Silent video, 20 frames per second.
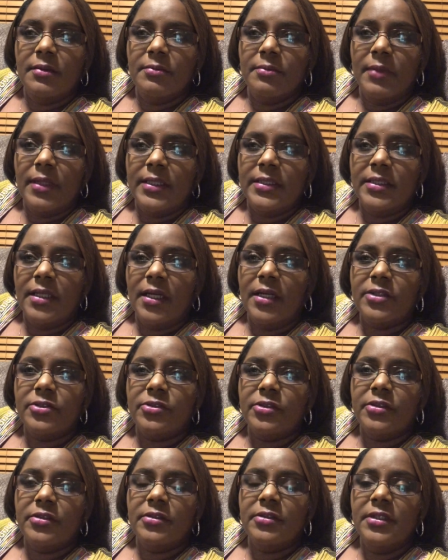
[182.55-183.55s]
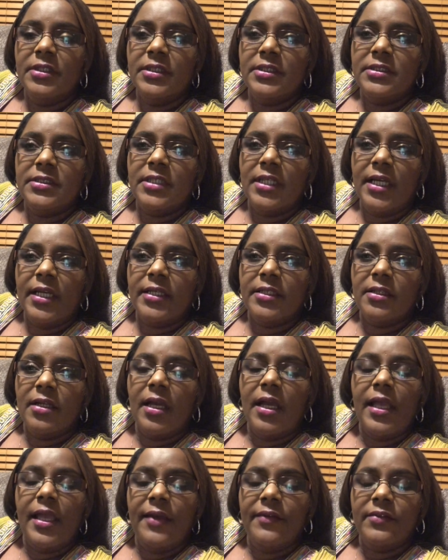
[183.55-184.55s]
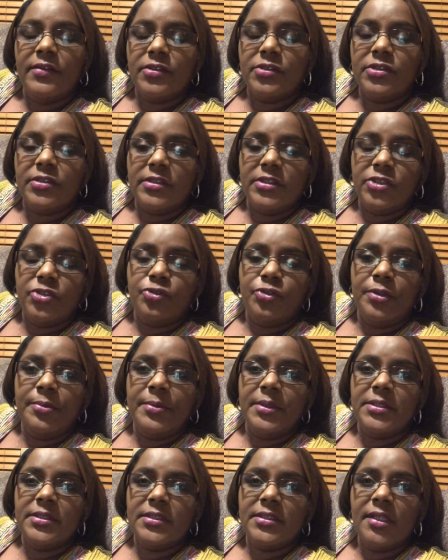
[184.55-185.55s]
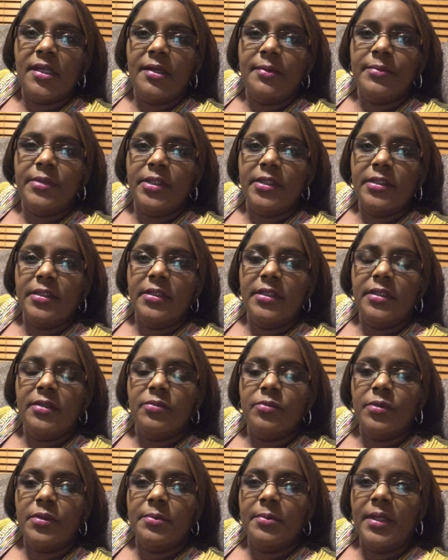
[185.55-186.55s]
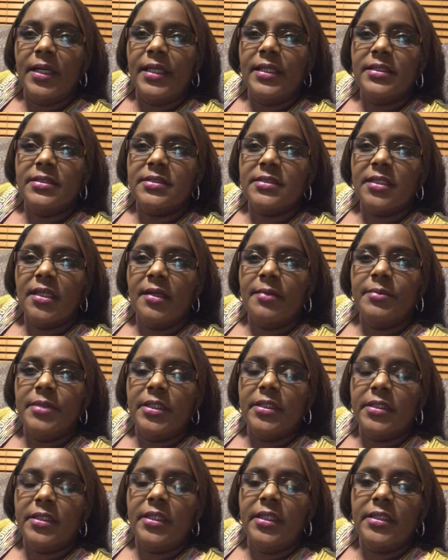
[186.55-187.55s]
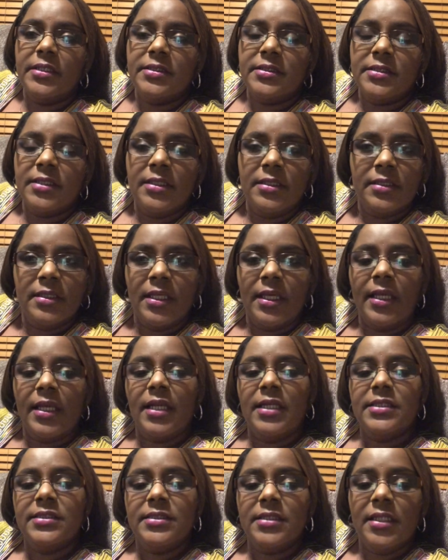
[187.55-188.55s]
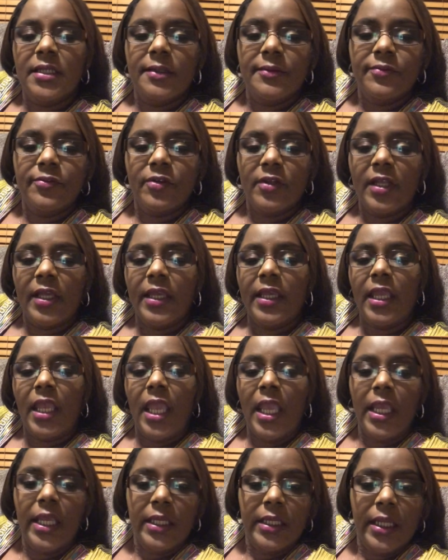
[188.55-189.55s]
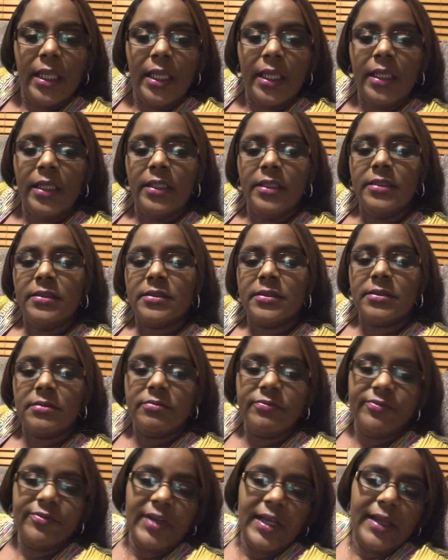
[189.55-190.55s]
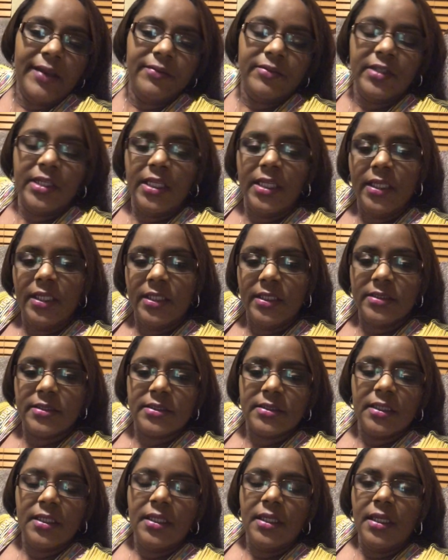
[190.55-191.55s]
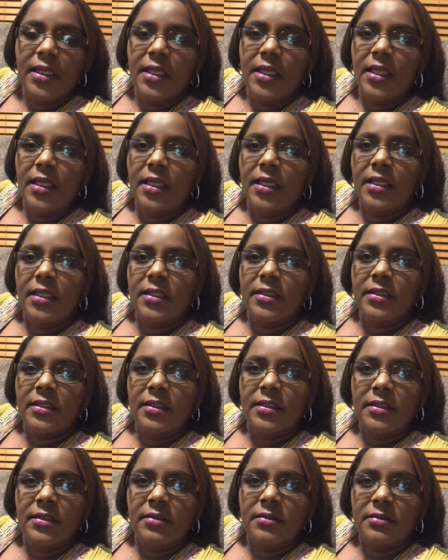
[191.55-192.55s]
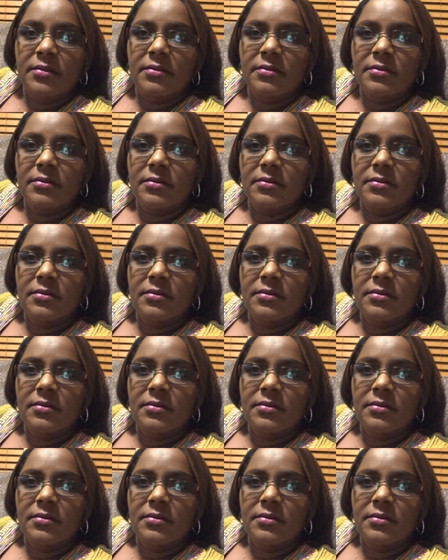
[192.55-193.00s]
my doctor diagnosed I have extreme insomnia, and when my insomnia kicks in, like I stay up for like 8 days, 5 days, and then